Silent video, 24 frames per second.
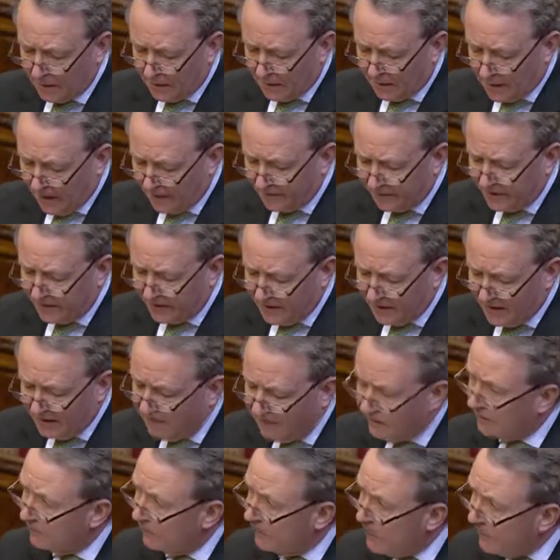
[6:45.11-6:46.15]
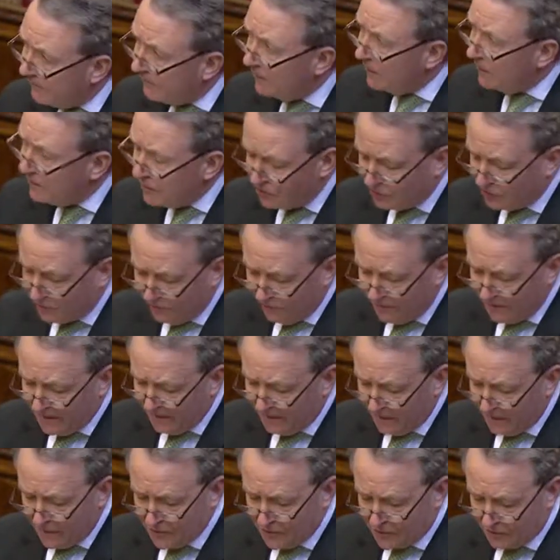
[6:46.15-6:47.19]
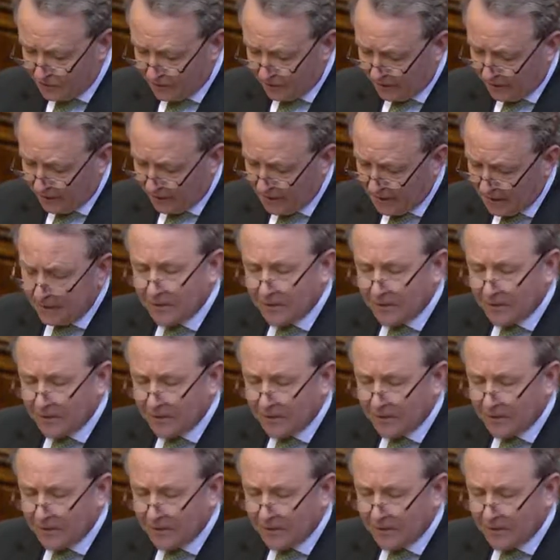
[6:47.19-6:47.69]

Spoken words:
enunciated a revolutionary devotion